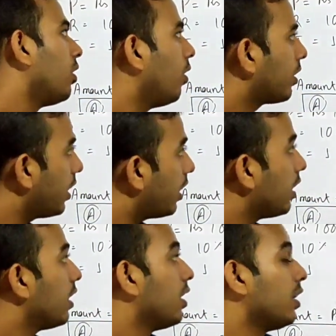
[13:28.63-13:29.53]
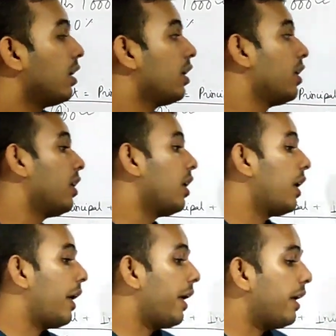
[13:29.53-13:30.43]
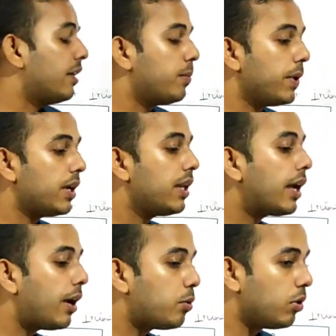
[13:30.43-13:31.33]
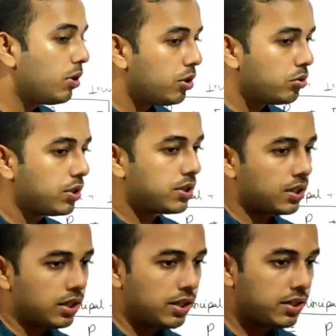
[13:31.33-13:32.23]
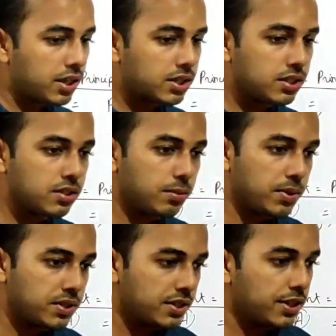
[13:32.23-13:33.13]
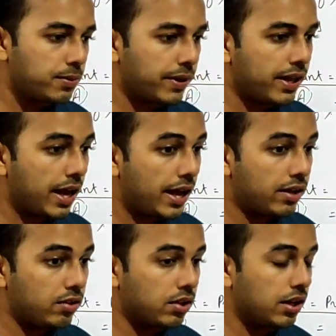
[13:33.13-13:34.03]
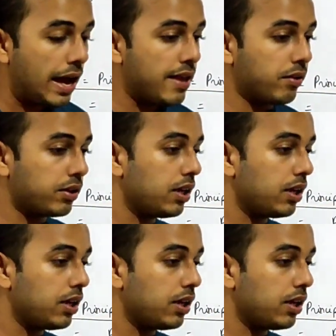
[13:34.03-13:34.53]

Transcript: Okay, in the beginning I told you that interest is represented by I.